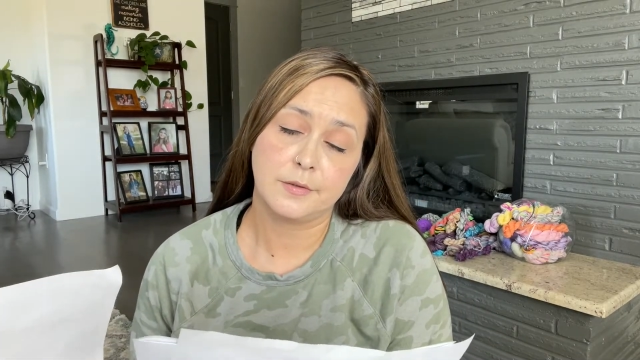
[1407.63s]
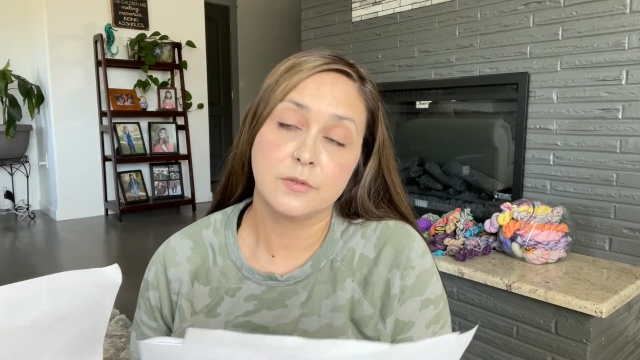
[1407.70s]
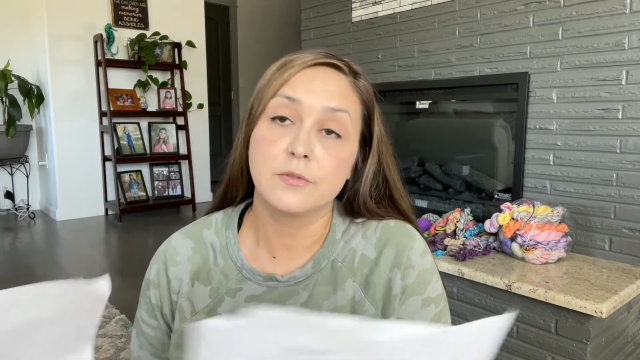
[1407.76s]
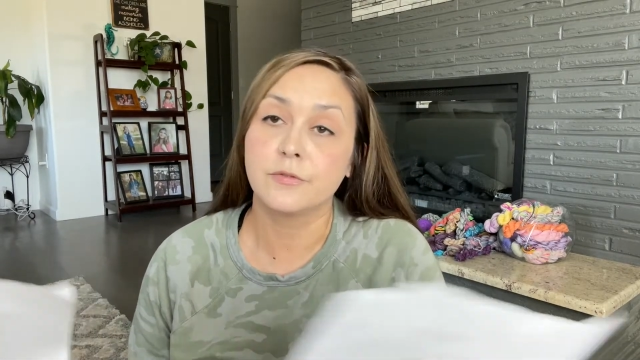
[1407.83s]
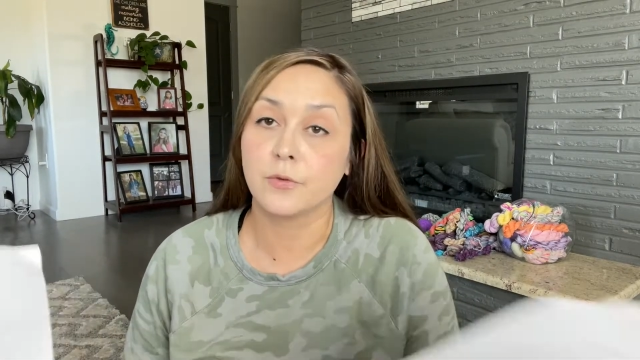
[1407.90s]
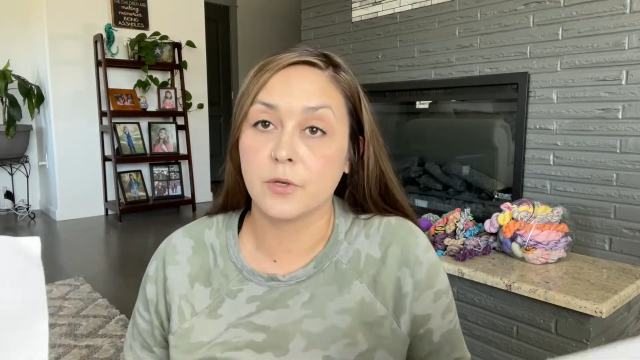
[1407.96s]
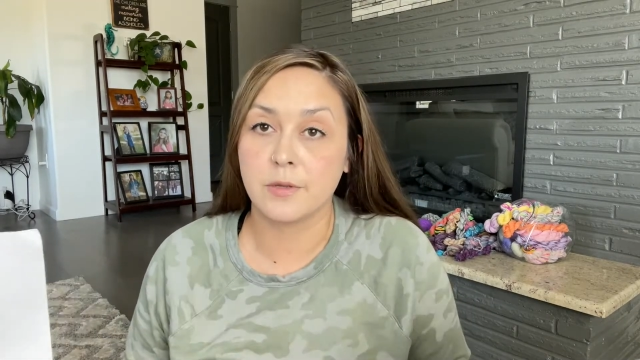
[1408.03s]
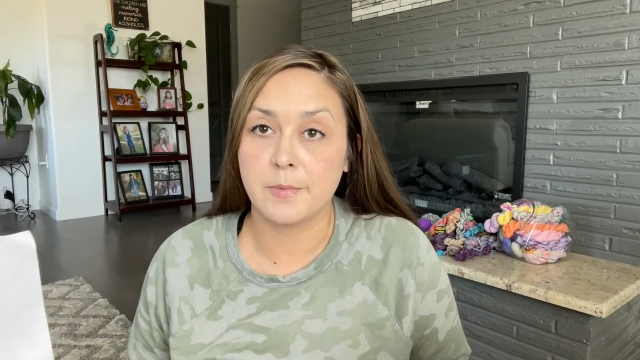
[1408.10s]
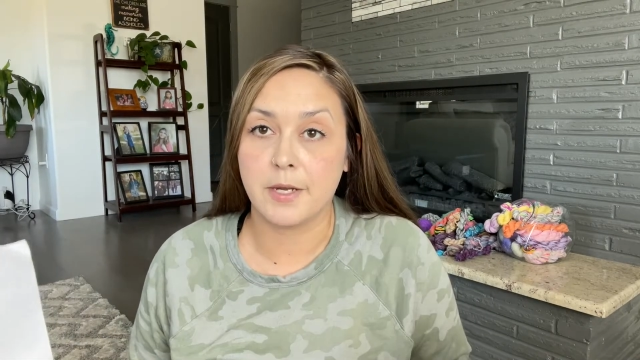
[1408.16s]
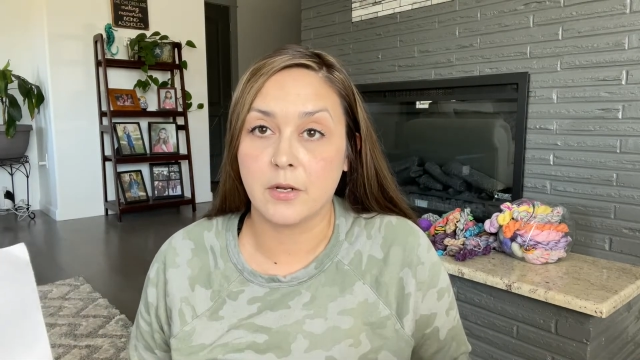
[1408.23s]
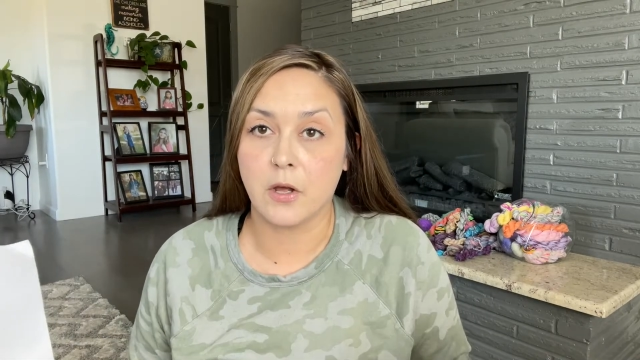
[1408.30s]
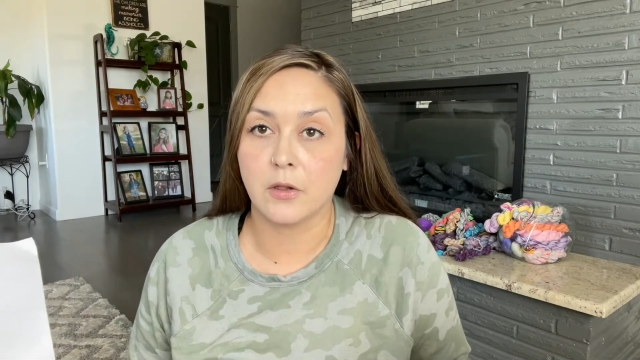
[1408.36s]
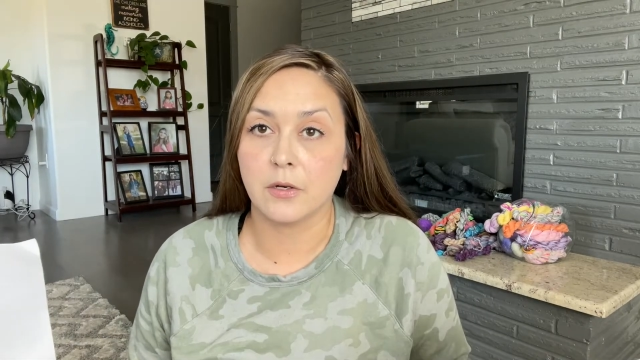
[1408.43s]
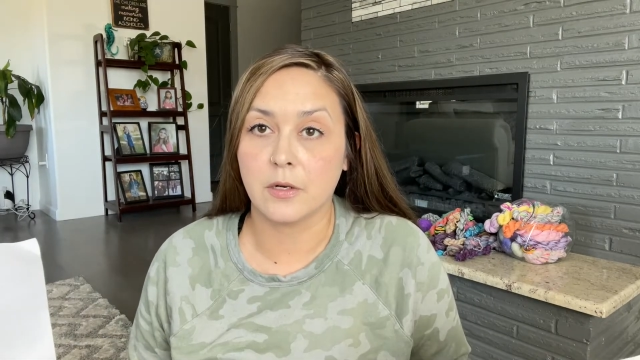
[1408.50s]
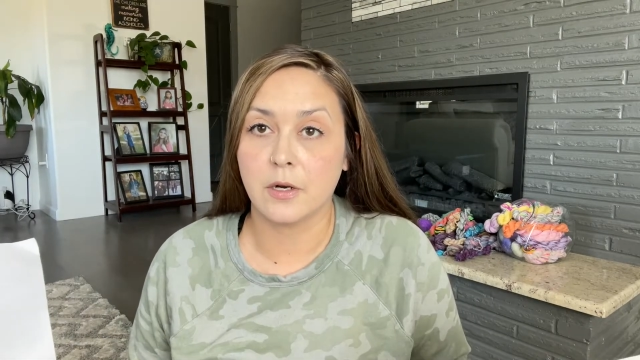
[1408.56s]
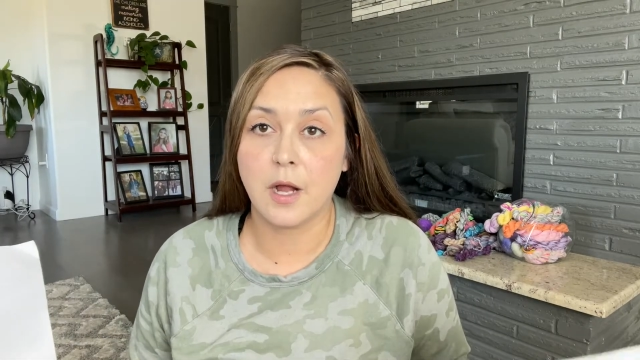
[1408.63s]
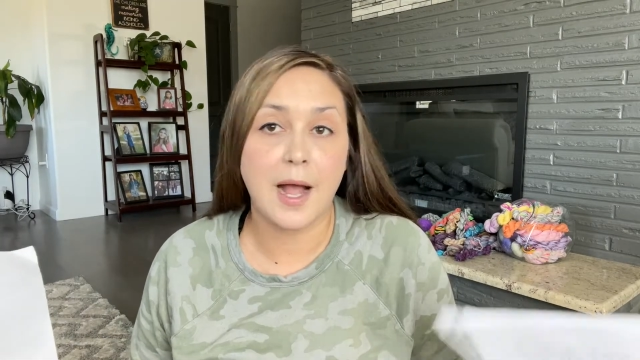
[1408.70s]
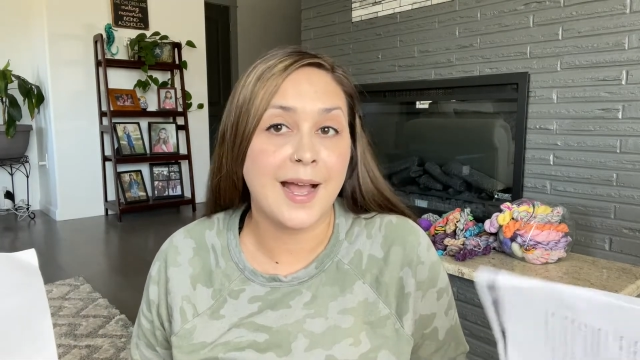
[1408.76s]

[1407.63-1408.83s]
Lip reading: for the main color.